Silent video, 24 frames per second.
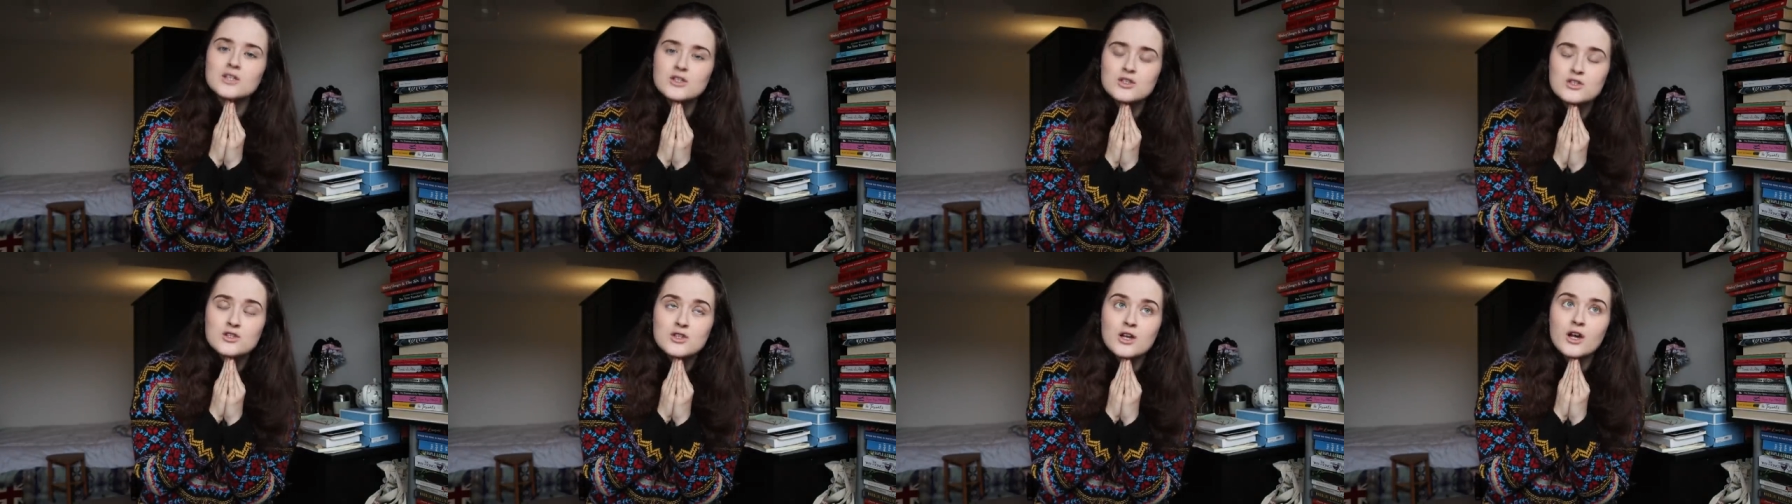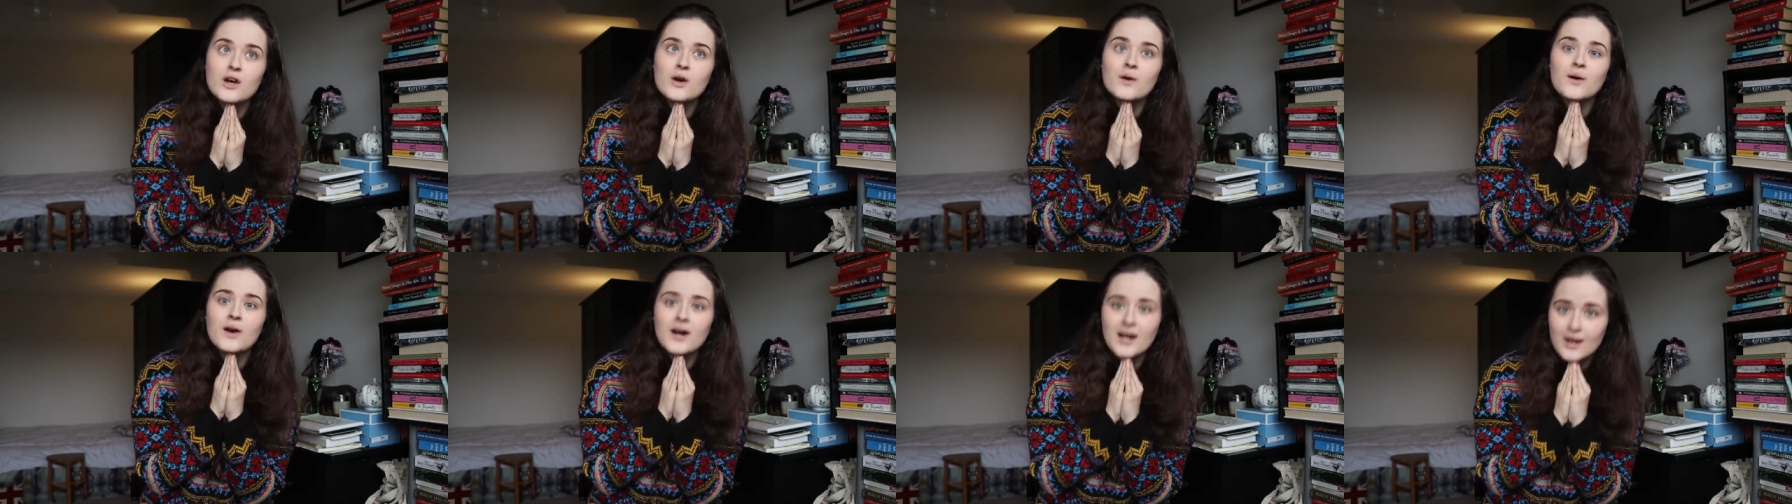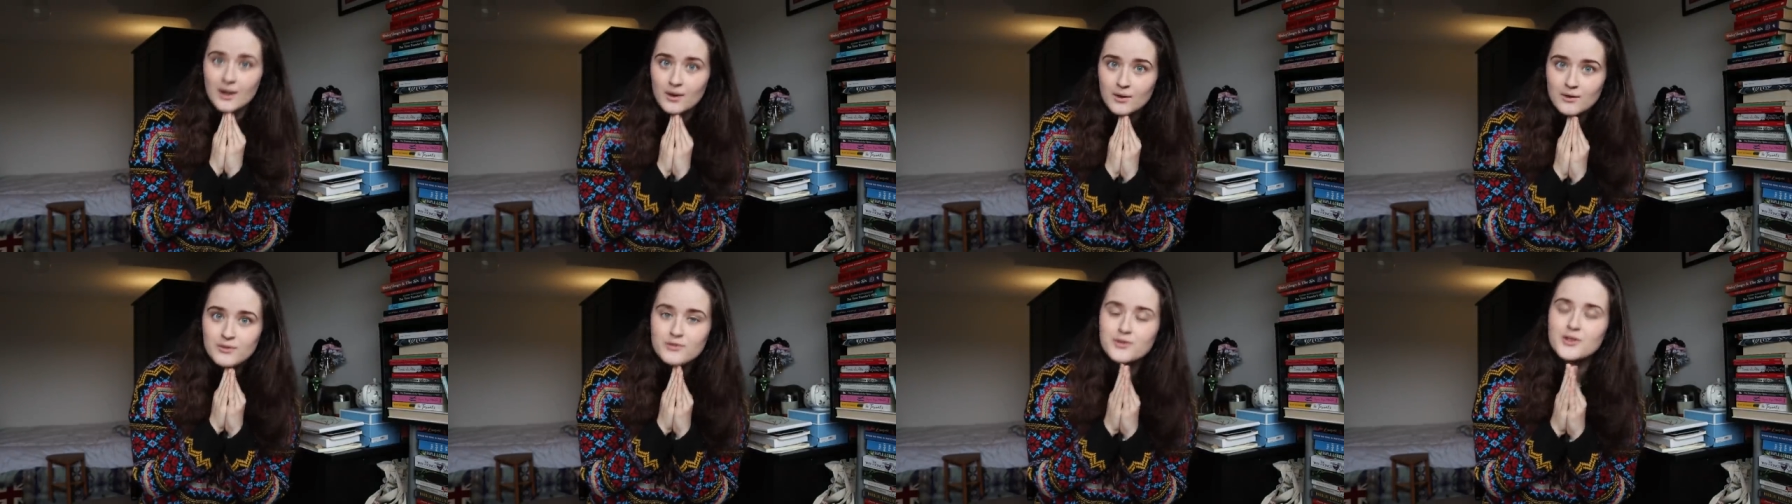so
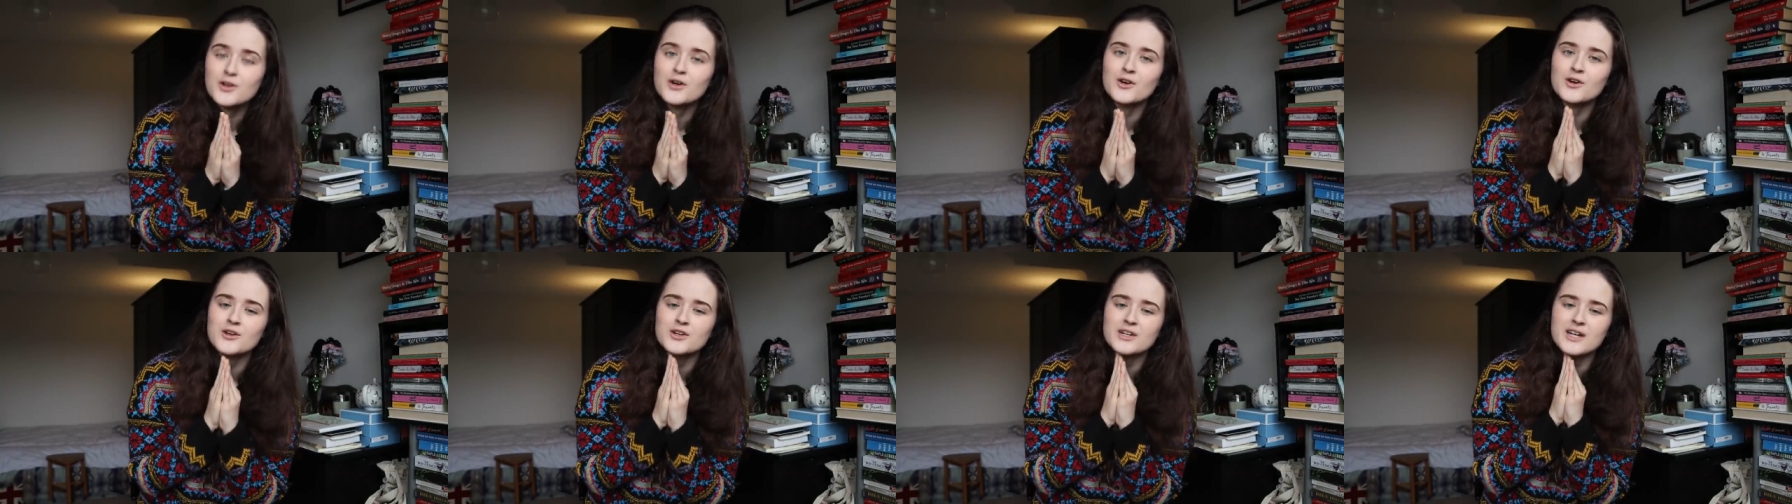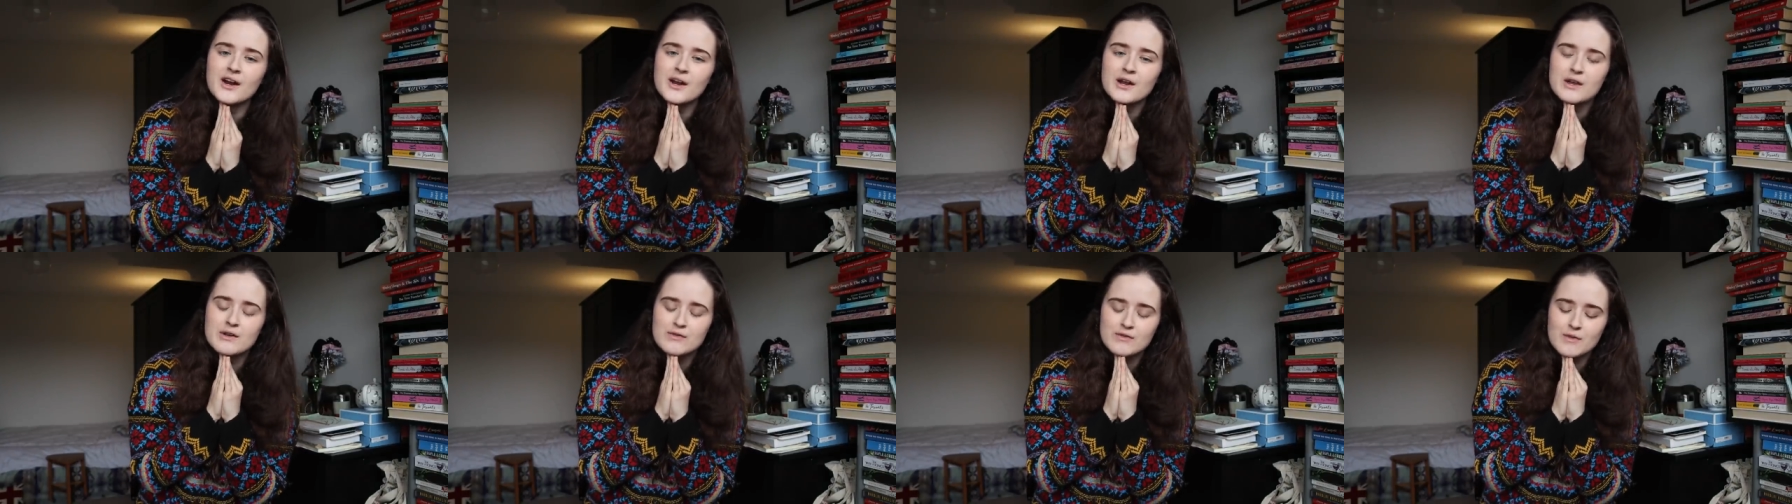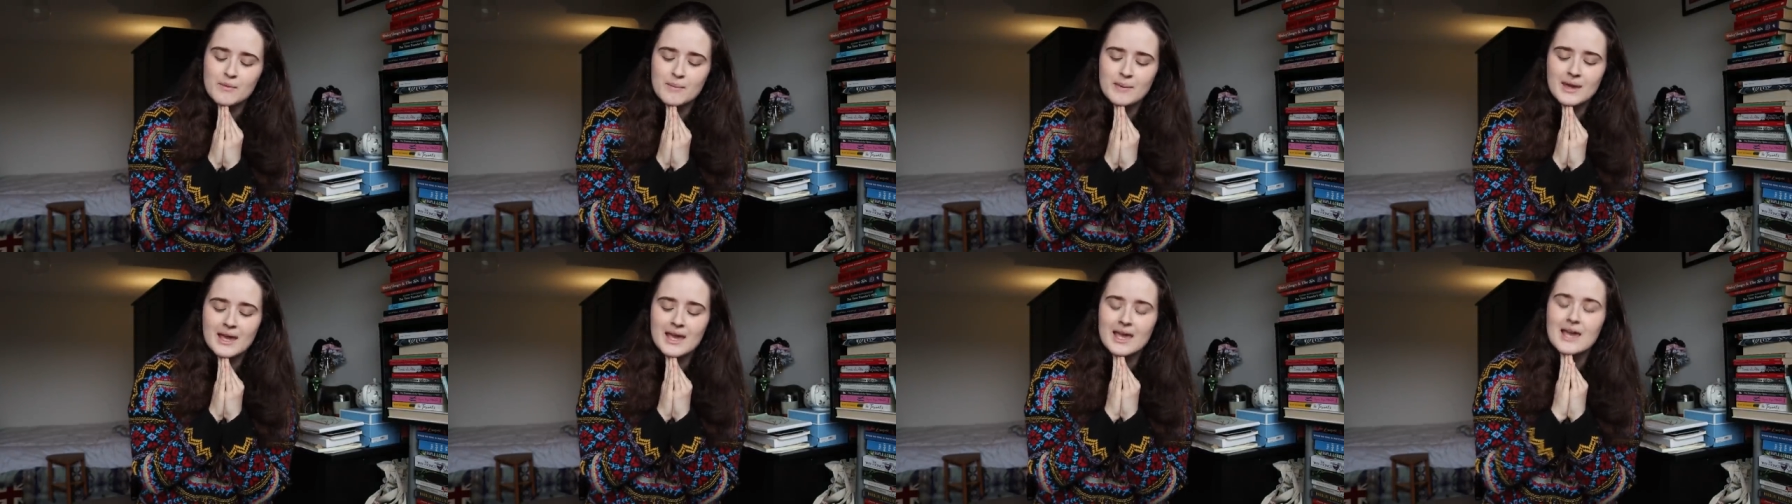out of the ordinary for
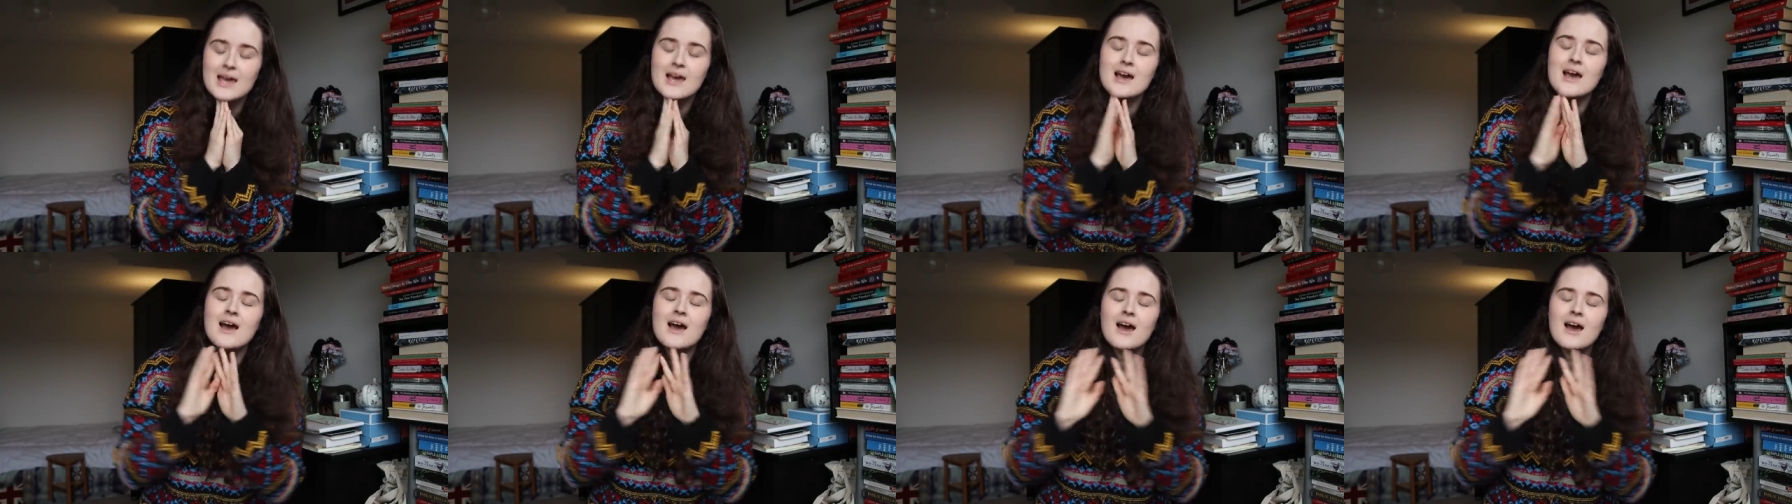me.